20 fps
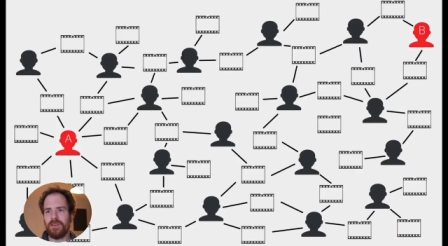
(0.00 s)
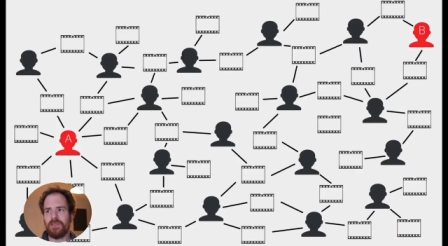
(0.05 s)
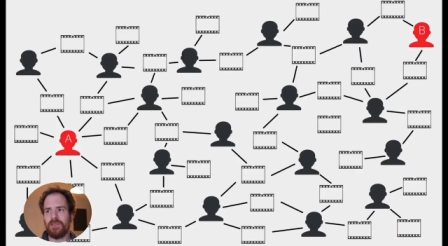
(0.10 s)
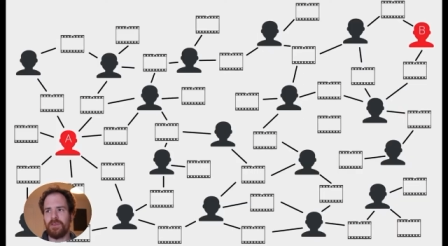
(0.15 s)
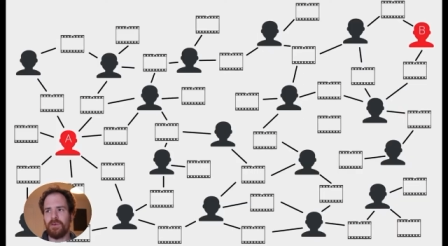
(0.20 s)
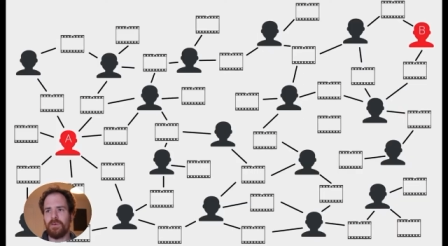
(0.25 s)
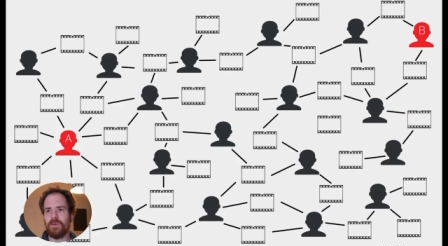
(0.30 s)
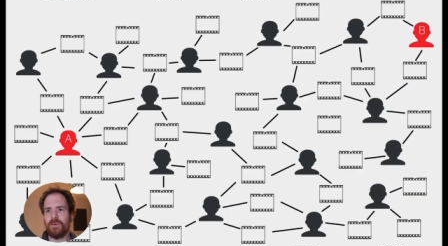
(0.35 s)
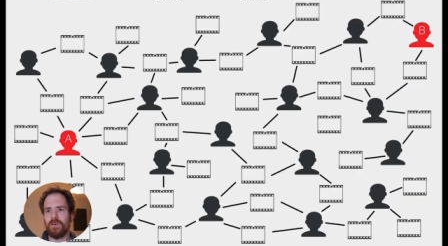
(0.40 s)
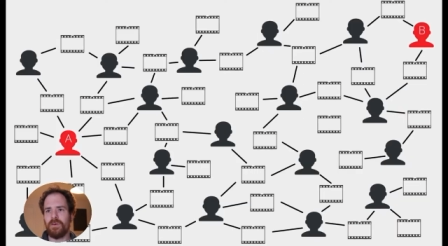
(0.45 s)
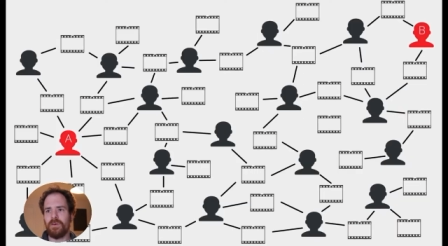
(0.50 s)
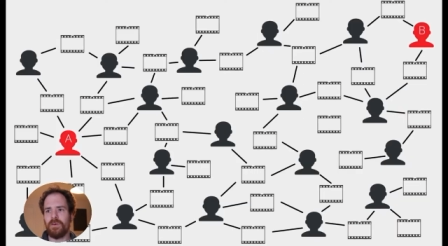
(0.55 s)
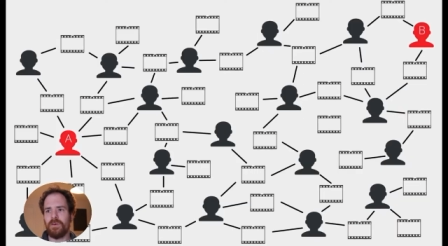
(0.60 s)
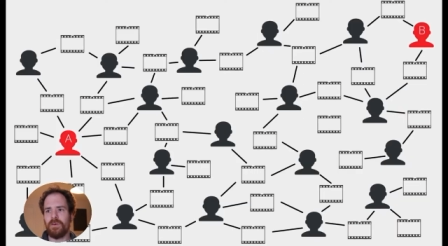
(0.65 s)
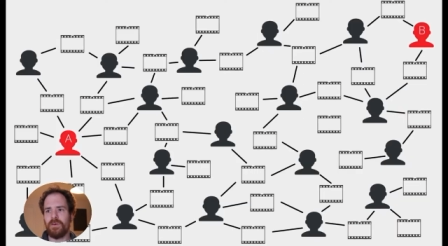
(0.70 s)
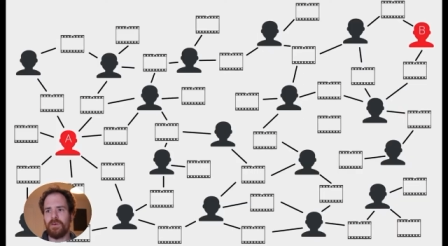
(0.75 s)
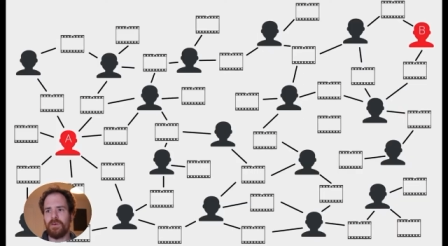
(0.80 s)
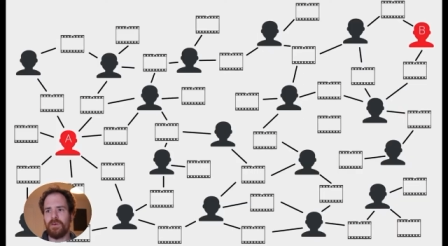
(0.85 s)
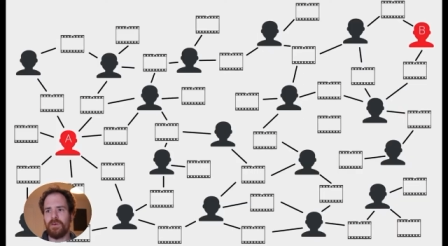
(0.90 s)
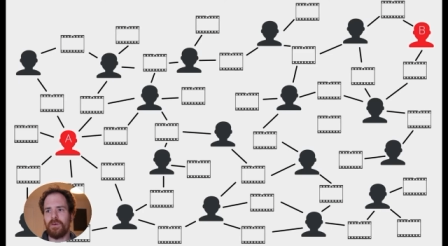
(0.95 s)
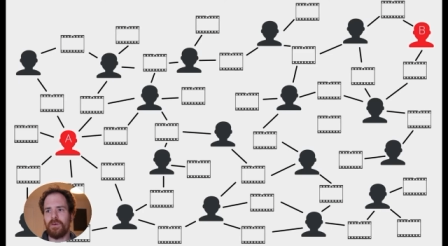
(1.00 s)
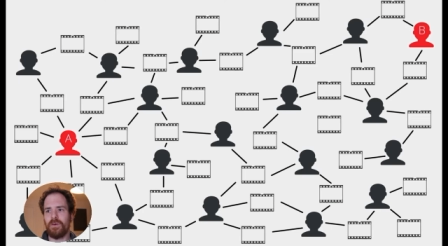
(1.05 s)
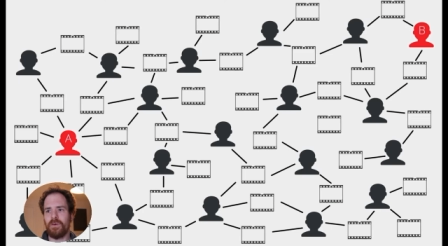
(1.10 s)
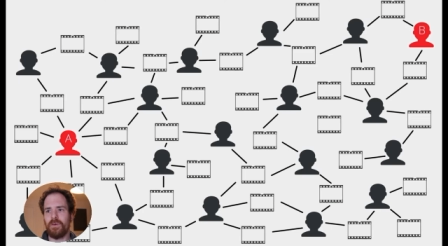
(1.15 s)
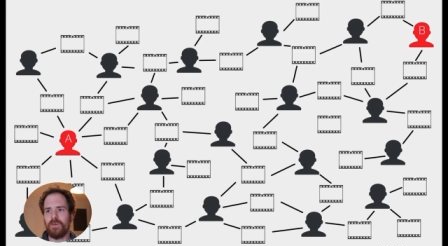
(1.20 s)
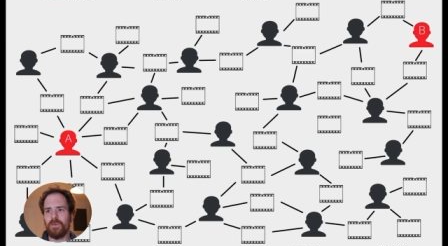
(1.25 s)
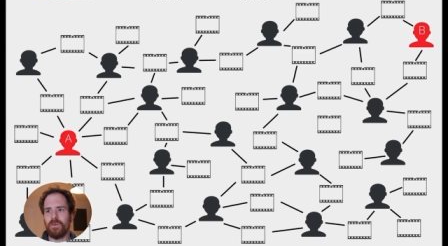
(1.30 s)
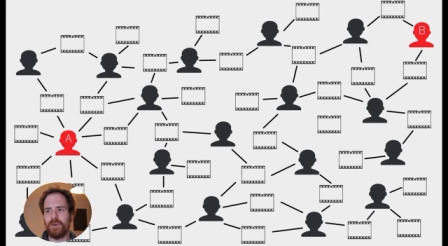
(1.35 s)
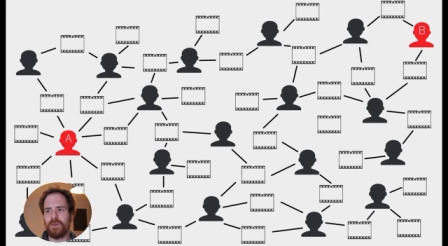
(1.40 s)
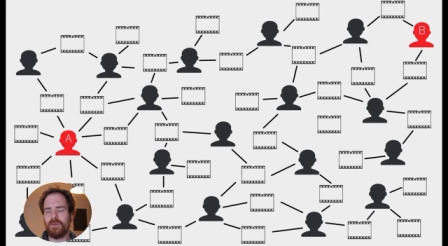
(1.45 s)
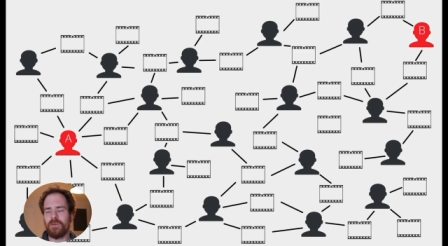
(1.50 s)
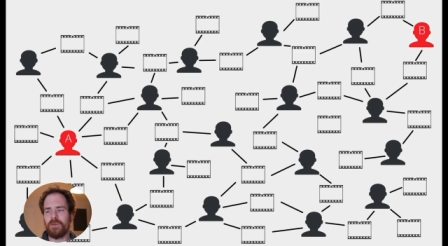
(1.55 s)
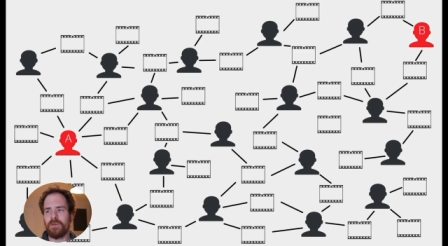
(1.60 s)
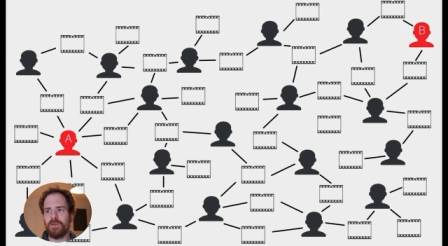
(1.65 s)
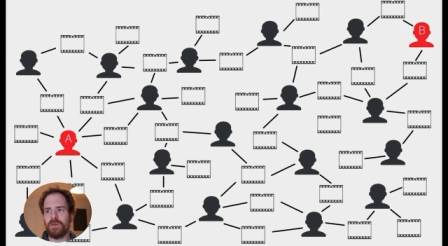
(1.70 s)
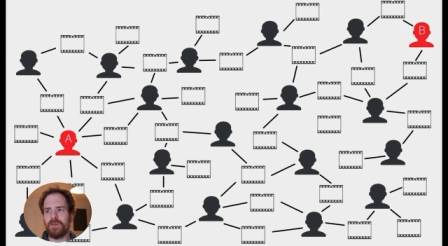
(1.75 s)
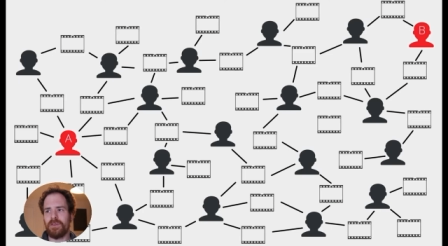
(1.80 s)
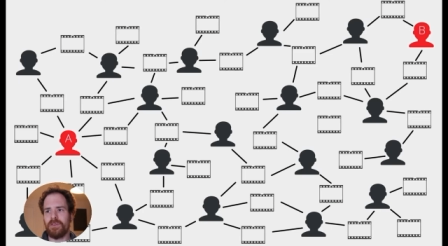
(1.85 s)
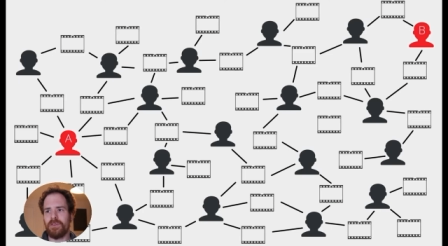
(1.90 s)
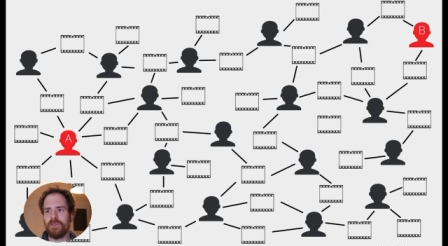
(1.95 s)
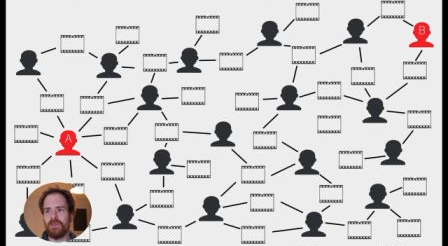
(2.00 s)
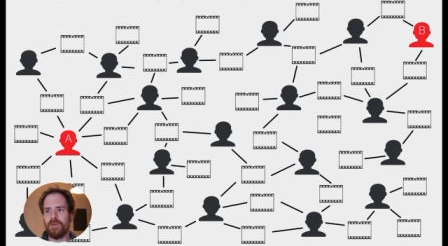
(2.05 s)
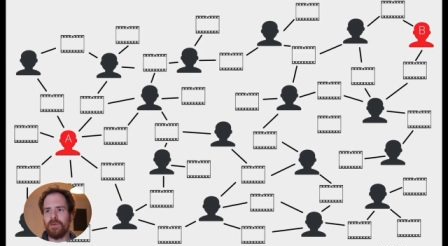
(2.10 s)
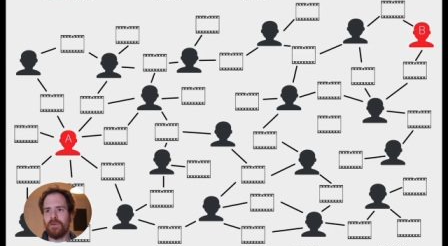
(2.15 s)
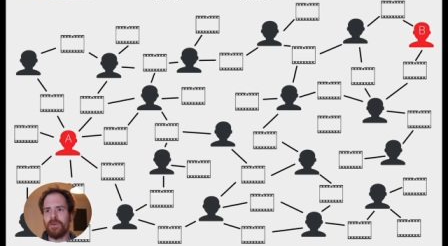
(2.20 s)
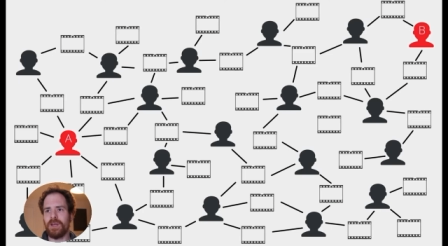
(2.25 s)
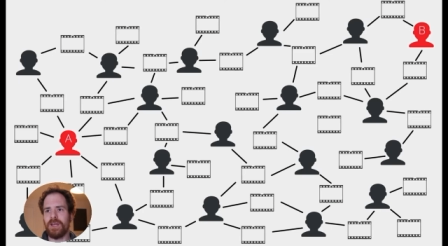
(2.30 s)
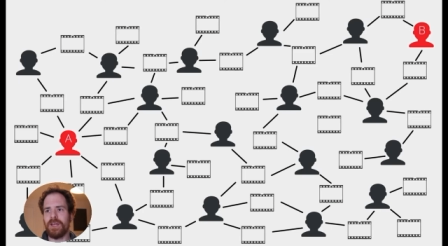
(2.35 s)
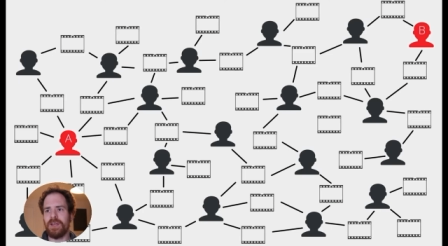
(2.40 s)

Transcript: So what we want to do